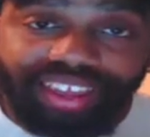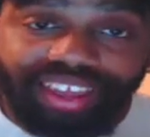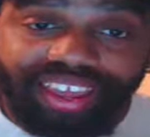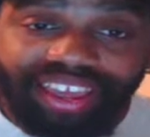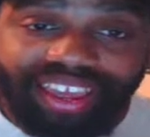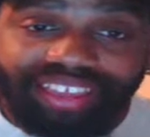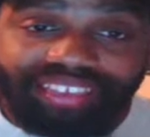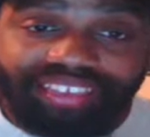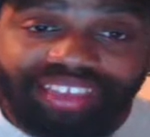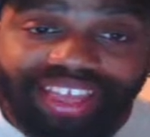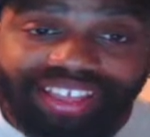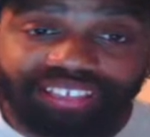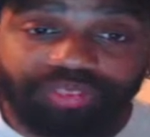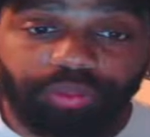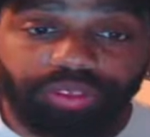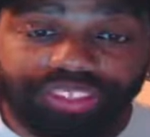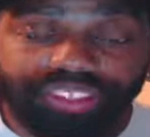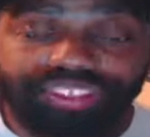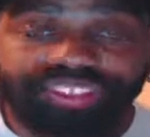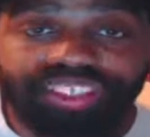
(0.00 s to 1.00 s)
and that's
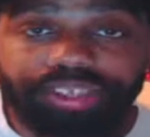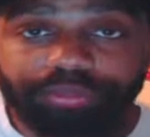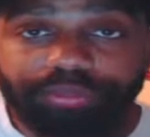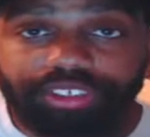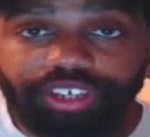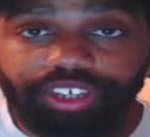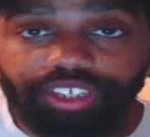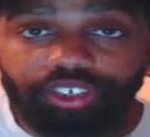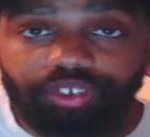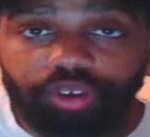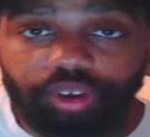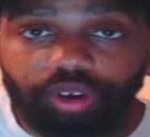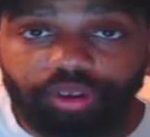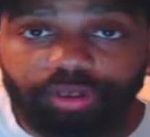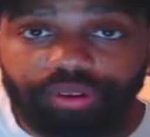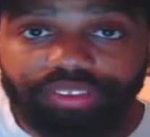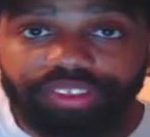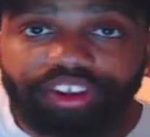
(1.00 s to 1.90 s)
what this team is going to struggle with.